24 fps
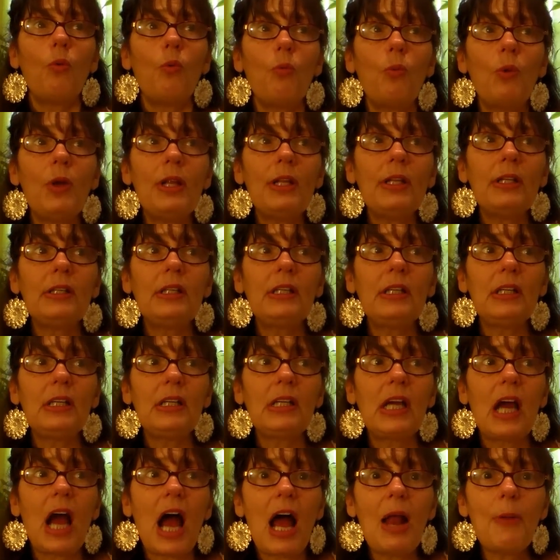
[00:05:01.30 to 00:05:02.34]
when
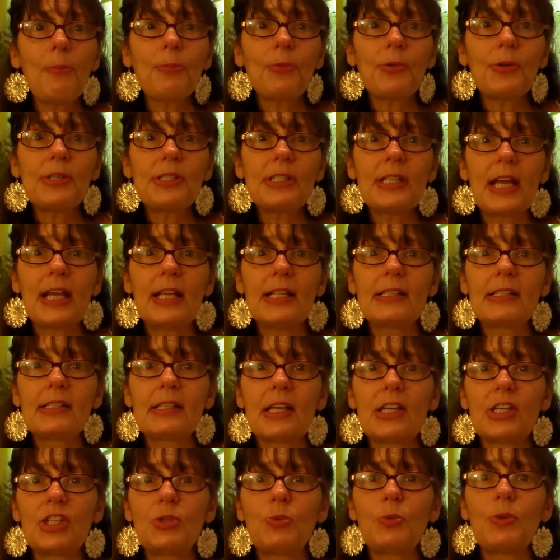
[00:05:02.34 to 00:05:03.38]
God presents
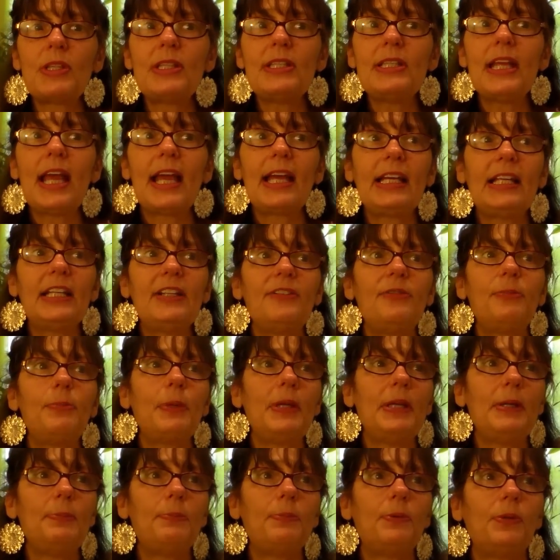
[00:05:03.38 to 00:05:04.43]
us with negative
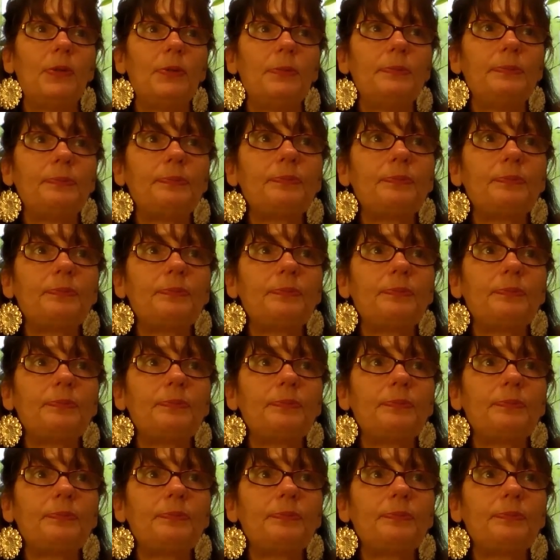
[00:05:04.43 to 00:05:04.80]
people,